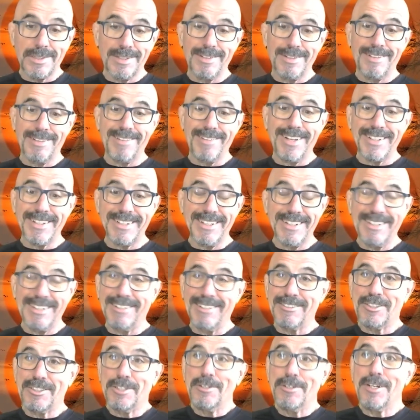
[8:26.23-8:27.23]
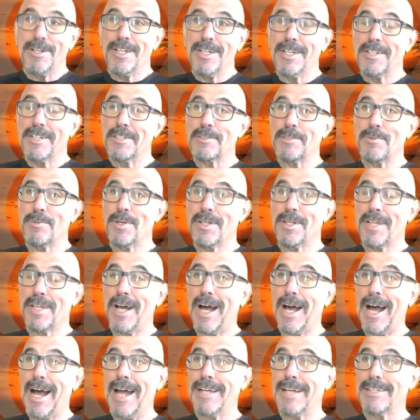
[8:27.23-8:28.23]
Like, cheerleading is one of the
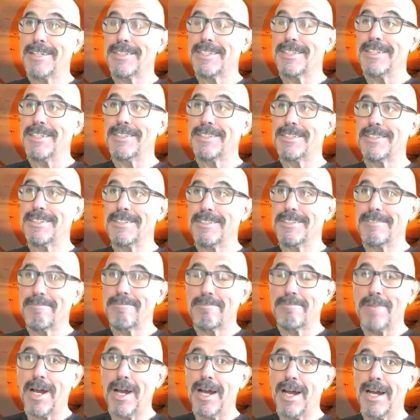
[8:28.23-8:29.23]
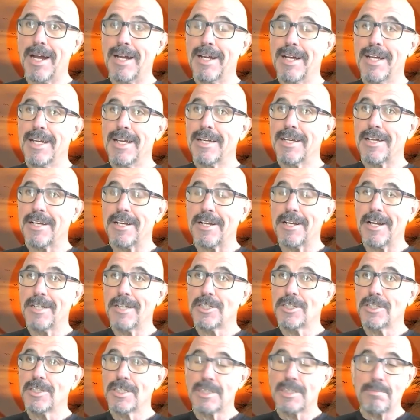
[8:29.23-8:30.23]
highest incident
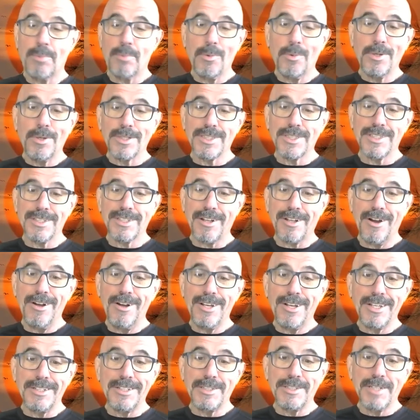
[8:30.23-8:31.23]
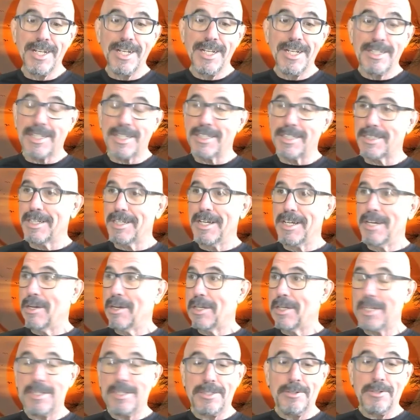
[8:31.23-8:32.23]
concussion sports in college, because
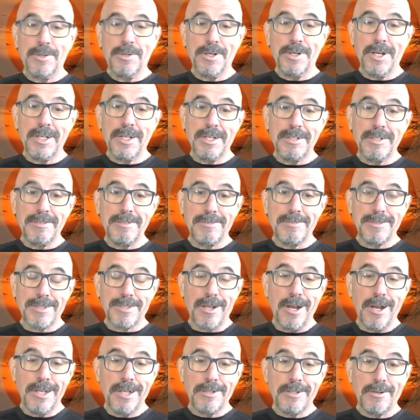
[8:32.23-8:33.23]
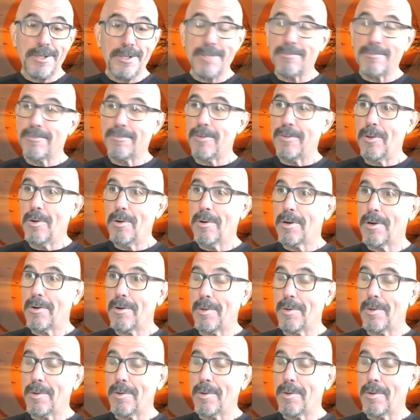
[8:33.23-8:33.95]
you do it on a concrete floor,